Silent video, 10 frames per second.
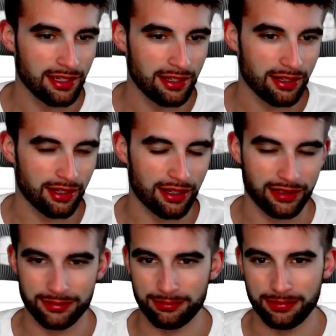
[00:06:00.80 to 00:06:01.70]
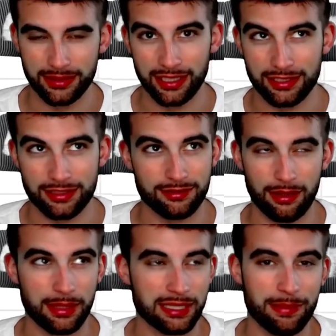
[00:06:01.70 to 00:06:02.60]
but that's
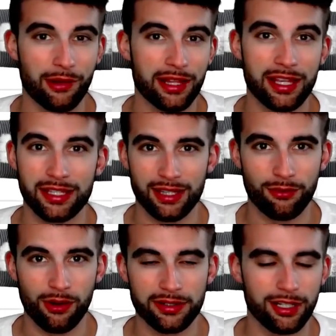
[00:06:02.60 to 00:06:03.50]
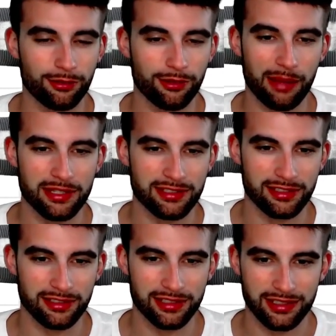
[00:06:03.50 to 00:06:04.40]
about it. You have Wan'Dale Robinson, he